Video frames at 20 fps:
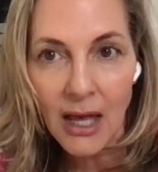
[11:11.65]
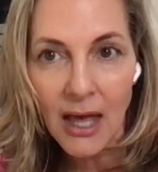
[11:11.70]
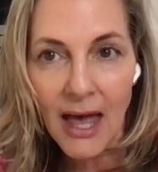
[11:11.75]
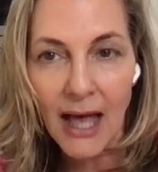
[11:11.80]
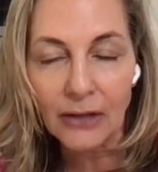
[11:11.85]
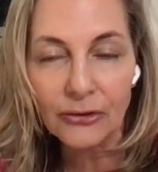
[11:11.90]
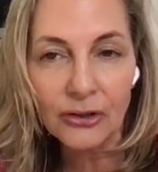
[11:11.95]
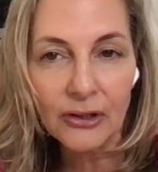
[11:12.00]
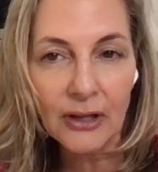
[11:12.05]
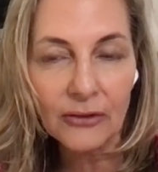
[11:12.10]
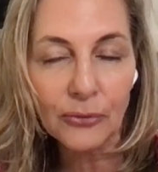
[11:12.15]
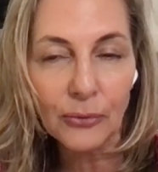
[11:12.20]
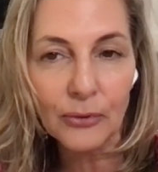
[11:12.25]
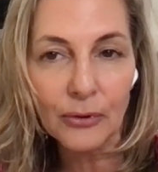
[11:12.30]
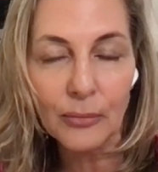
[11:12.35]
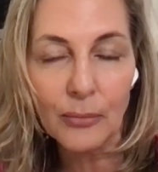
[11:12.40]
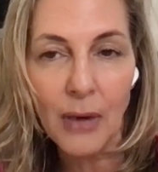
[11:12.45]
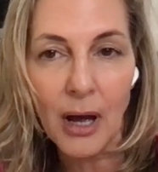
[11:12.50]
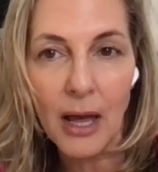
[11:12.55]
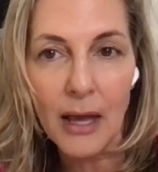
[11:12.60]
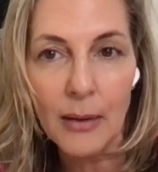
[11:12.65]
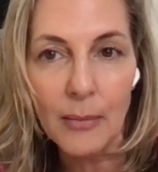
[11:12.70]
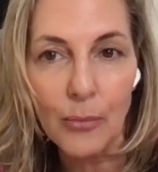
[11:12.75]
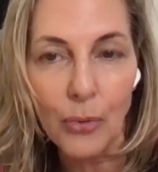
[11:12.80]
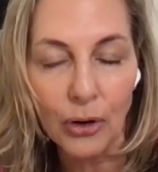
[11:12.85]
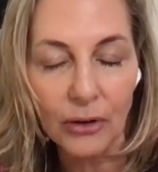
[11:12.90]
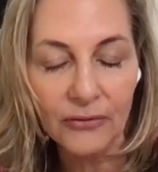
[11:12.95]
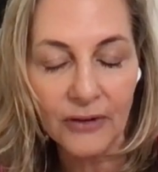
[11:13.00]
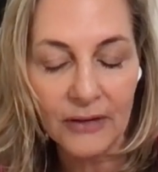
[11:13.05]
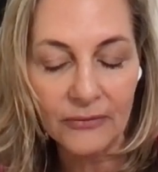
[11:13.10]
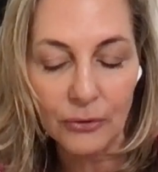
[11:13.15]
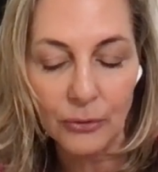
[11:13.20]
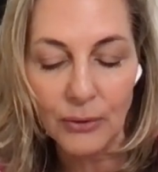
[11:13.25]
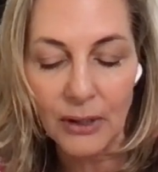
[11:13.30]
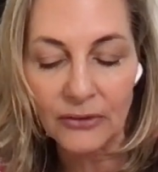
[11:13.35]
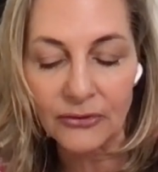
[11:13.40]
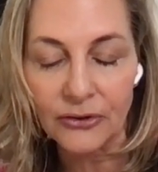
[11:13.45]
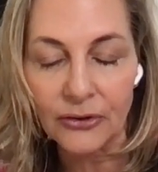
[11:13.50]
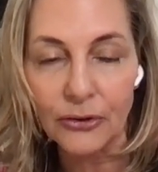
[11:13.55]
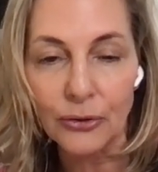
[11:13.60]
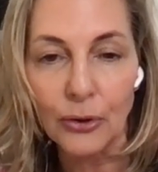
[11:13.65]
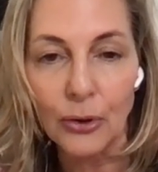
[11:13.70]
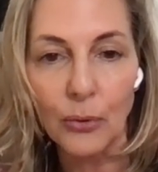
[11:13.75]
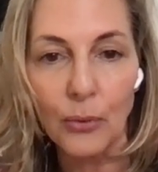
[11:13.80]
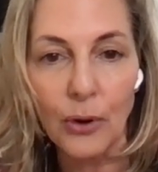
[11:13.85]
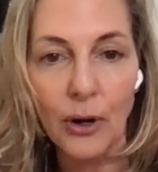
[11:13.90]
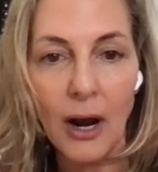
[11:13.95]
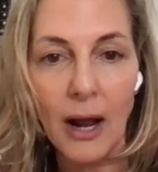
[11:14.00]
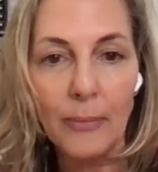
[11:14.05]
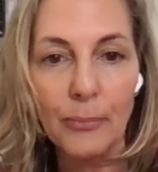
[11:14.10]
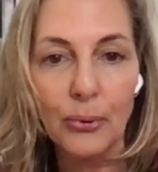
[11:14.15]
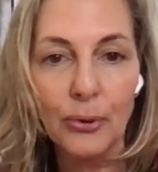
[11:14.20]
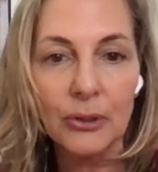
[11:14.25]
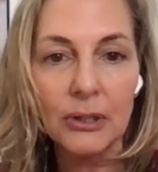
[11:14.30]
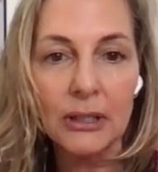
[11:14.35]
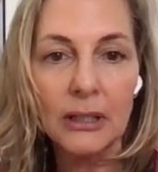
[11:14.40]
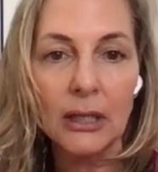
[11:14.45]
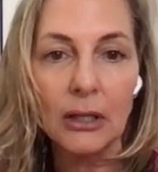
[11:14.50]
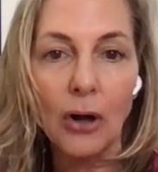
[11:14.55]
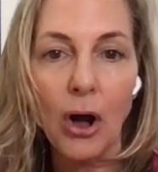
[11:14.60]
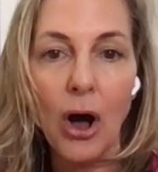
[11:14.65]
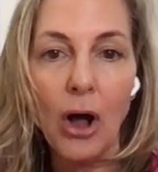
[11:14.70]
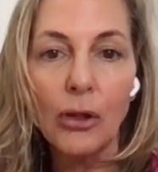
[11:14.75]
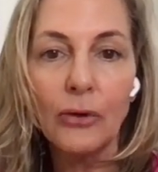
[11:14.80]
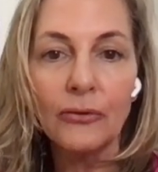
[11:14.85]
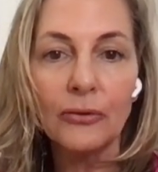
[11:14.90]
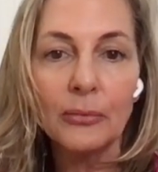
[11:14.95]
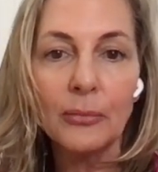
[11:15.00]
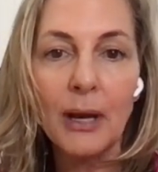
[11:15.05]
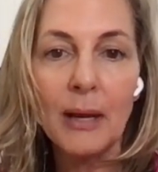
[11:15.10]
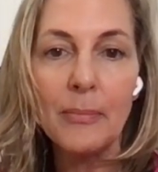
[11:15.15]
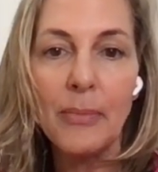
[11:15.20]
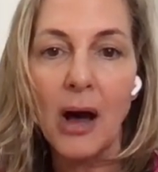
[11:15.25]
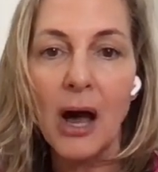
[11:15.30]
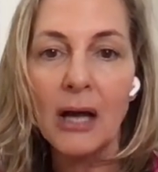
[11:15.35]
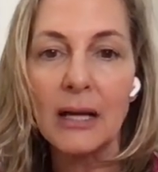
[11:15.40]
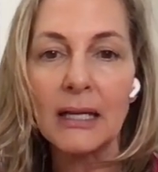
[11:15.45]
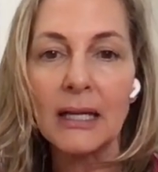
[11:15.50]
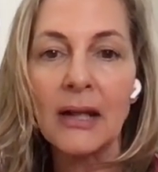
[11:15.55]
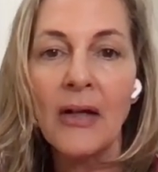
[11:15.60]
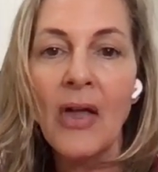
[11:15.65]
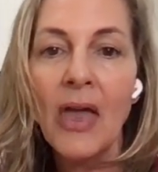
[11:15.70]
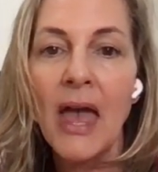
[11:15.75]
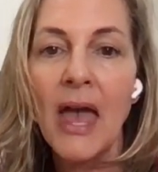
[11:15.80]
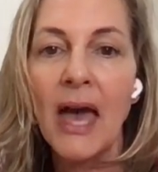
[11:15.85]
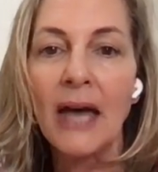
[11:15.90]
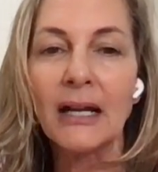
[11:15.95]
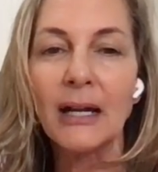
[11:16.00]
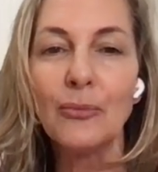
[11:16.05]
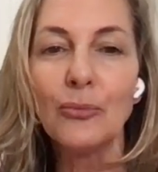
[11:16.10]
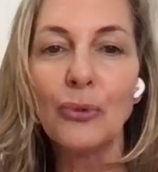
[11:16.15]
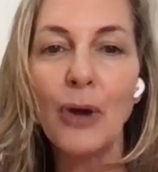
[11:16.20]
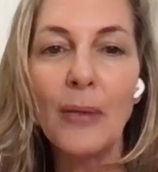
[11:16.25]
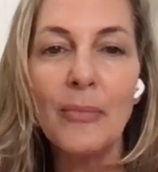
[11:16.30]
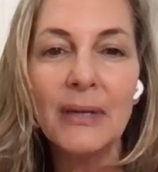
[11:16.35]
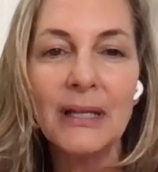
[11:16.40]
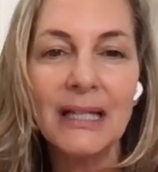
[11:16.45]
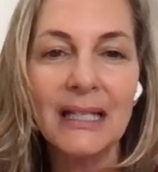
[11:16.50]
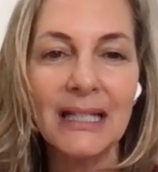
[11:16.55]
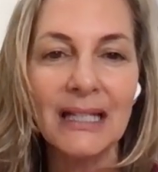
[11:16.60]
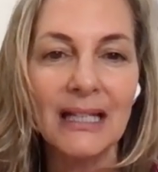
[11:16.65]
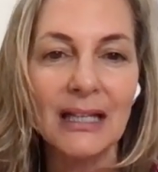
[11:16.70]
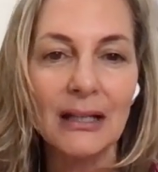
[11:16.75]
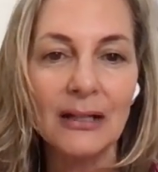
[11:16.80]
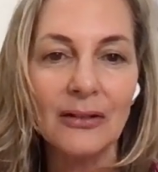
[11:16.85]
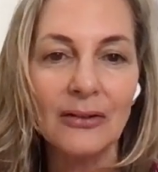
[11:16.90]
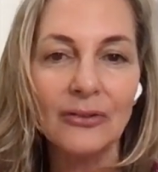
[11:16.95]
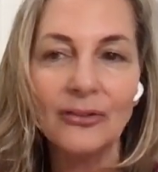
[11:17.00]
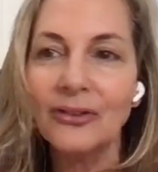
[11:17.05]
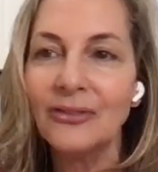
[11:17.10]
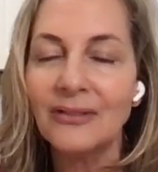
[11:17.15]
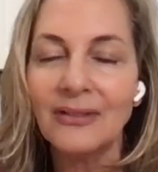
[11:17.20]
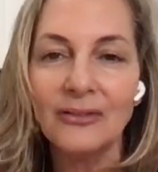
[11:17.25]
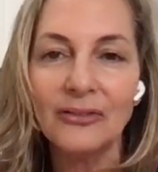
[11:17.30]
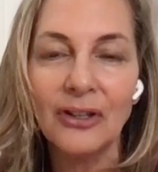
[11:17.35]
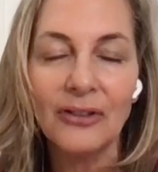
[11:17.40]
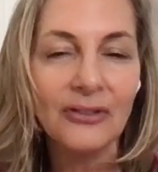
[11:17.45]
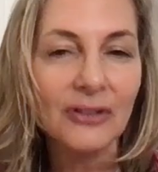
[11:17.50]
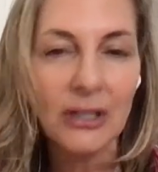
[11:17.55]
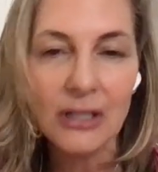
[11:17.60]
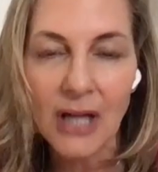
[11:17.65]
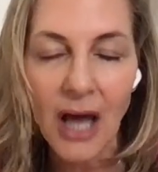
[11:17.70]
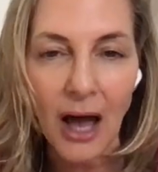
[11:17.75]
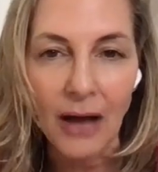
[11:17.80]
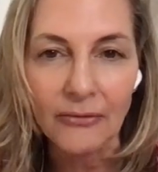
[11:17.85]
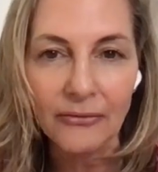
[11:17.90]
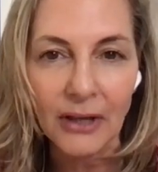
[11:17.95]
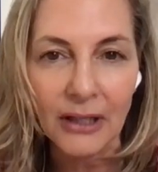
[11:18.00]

Actually, that's one of my more favorite ways to do it, where I'm putting it all over my body and I'm rubbing it in just enough.